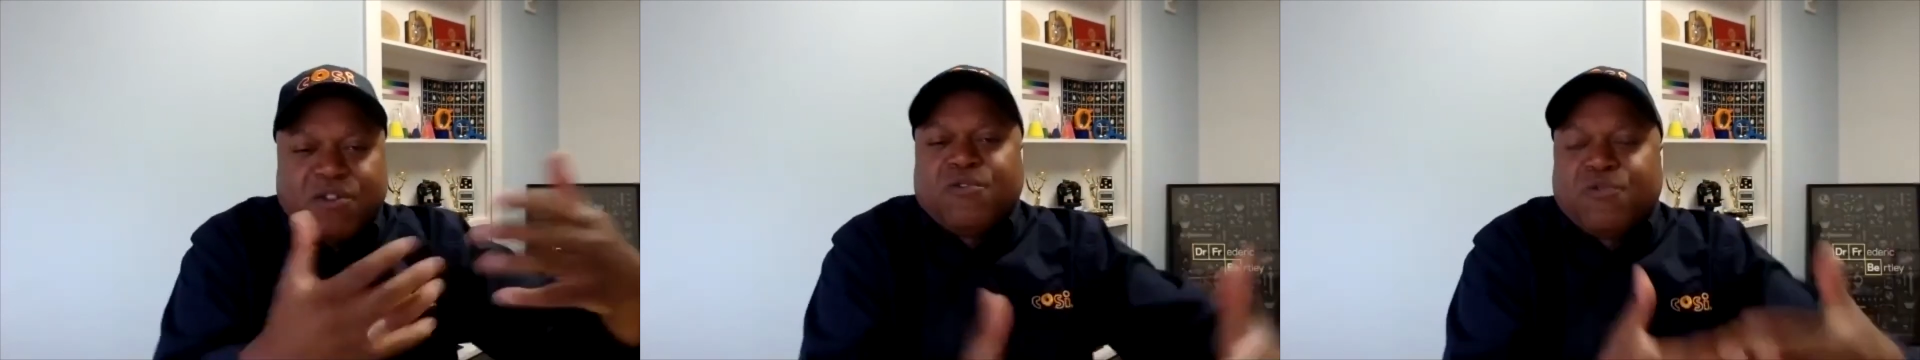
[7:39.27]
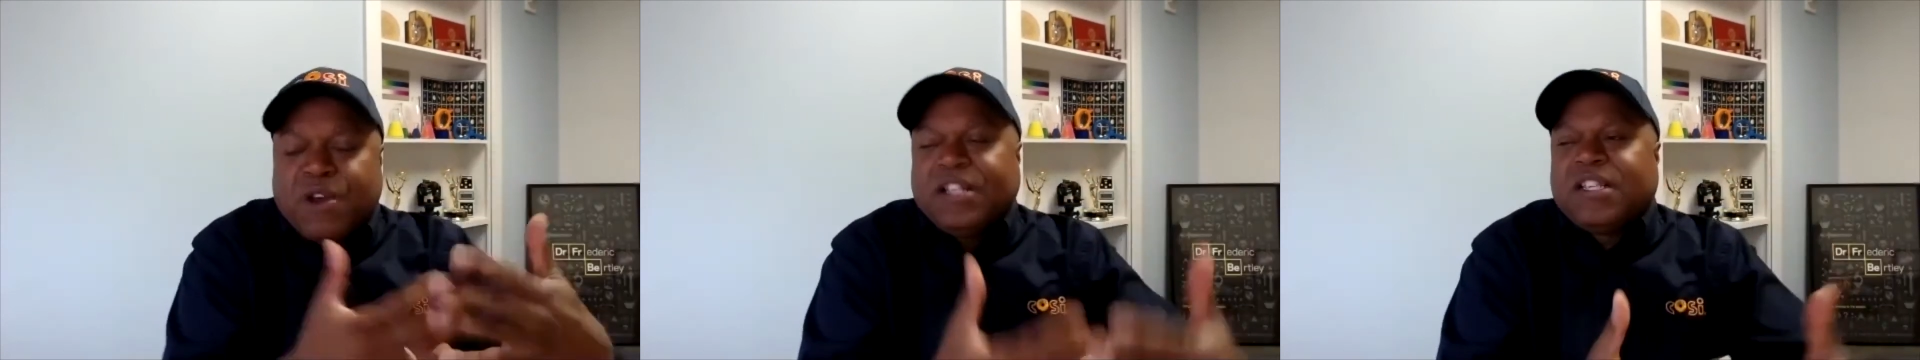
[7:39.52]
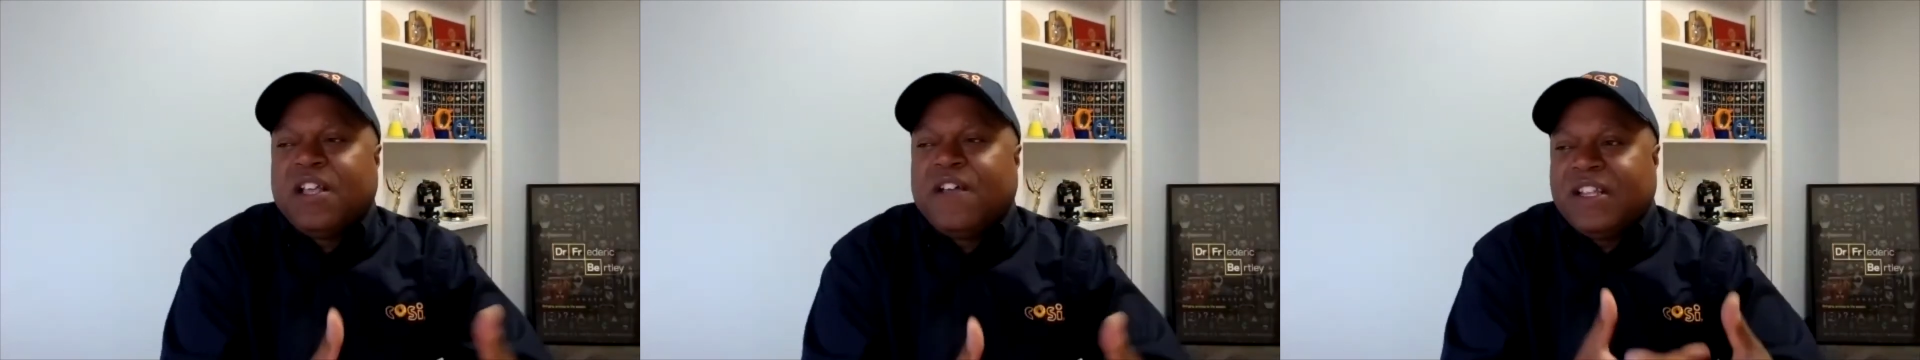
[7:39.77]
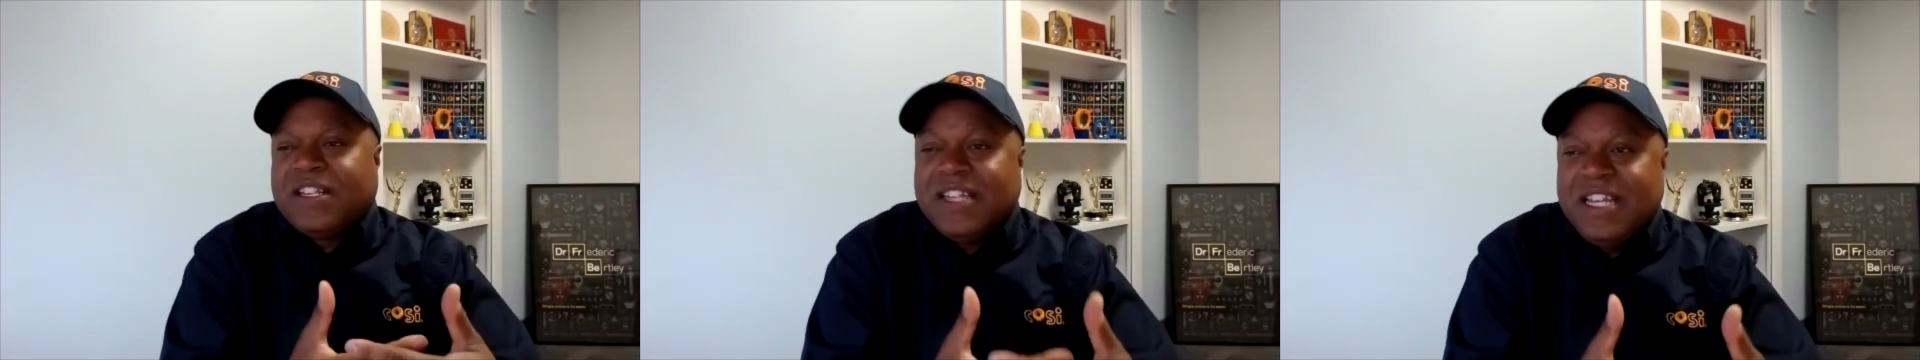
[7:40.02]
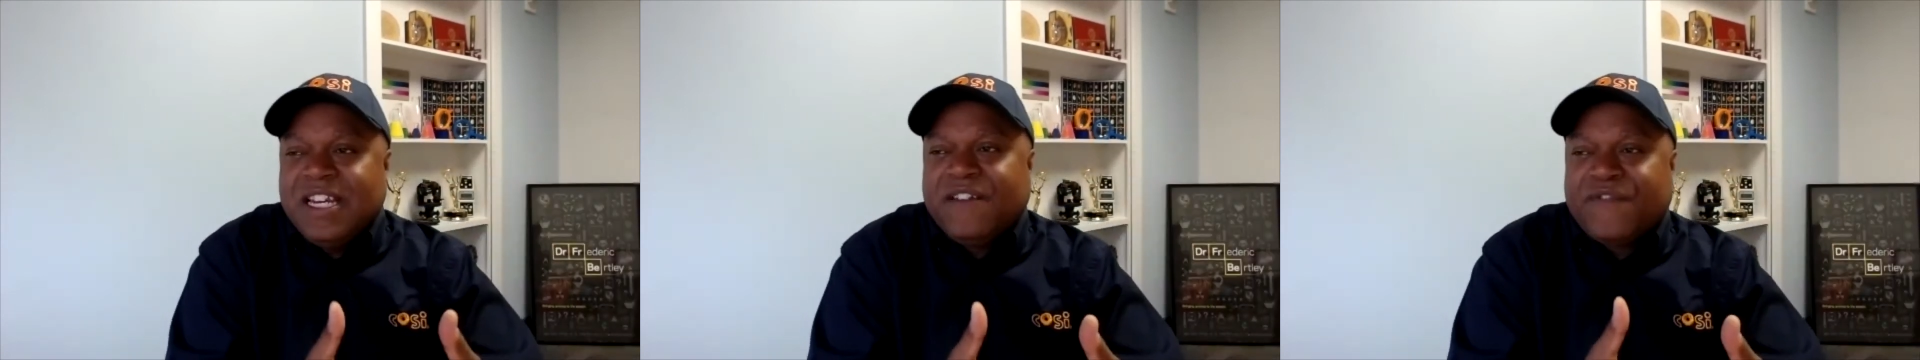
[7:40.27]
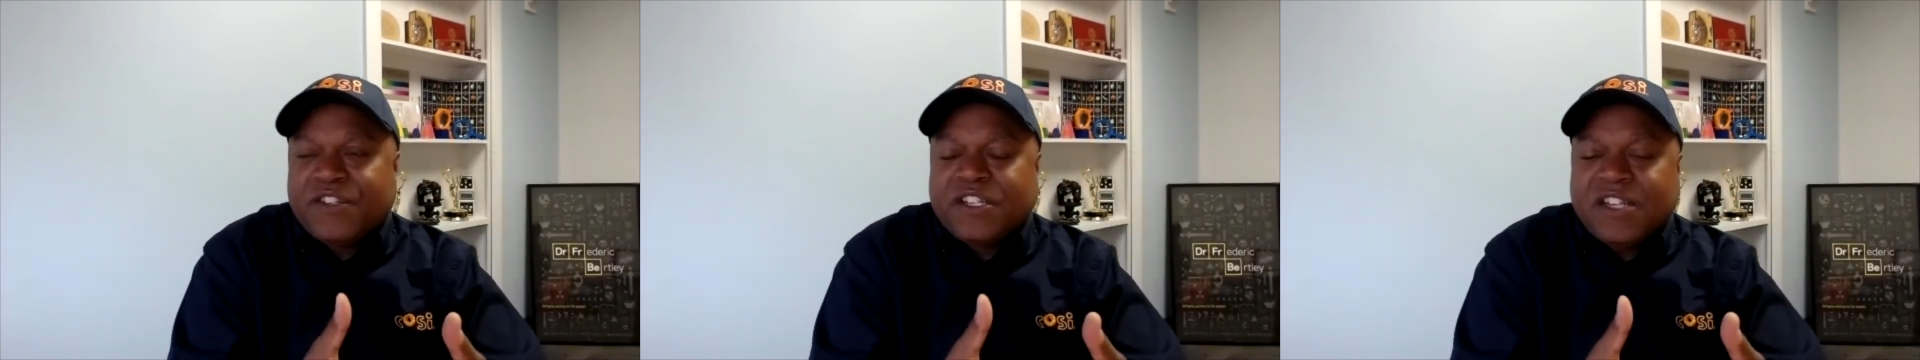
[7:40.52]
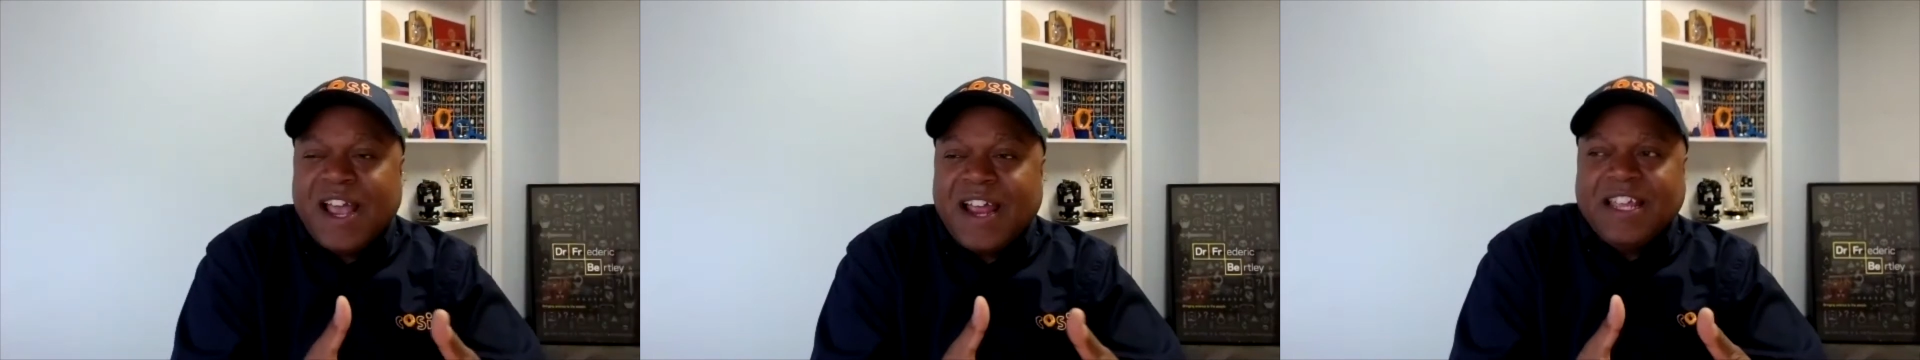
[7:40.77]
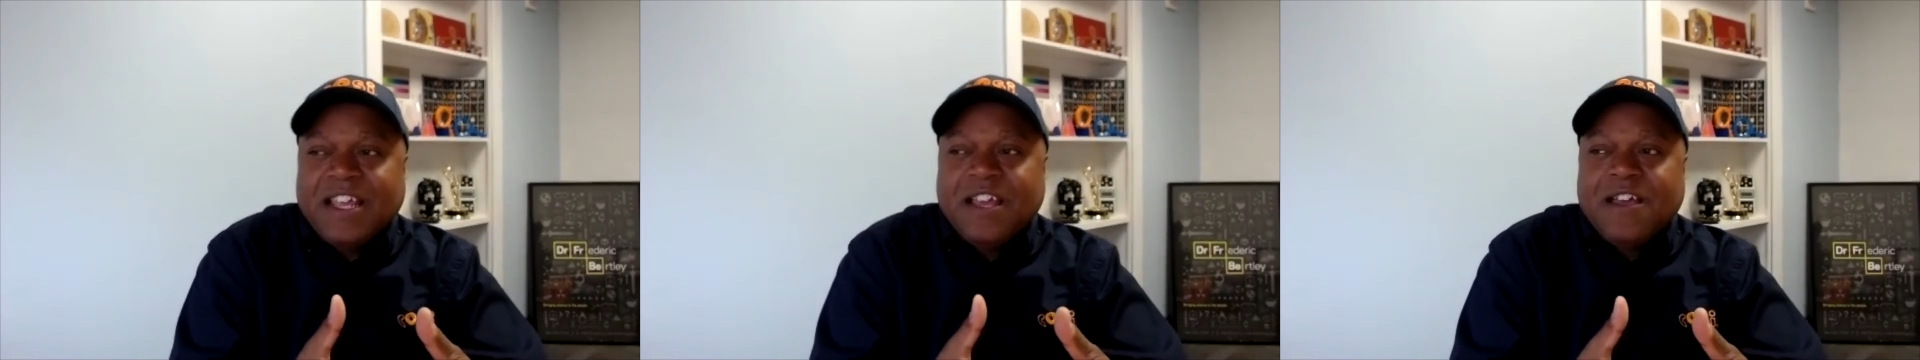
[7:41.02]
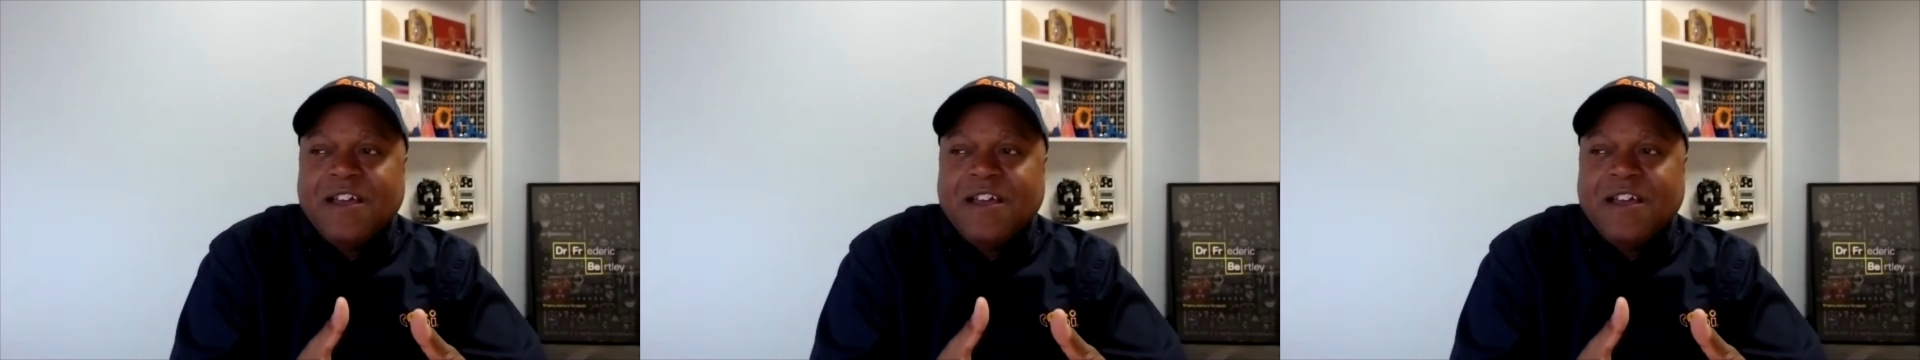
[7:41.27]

great stuff that's needed for society.